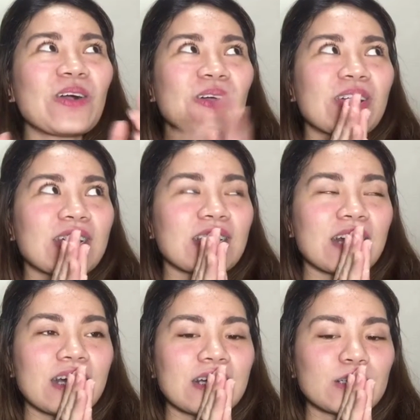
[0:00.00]
or
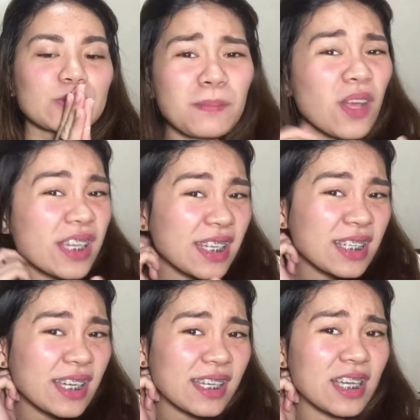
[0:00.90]

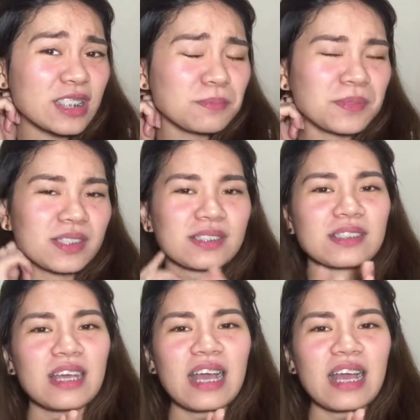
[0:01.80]
plucking I guess, but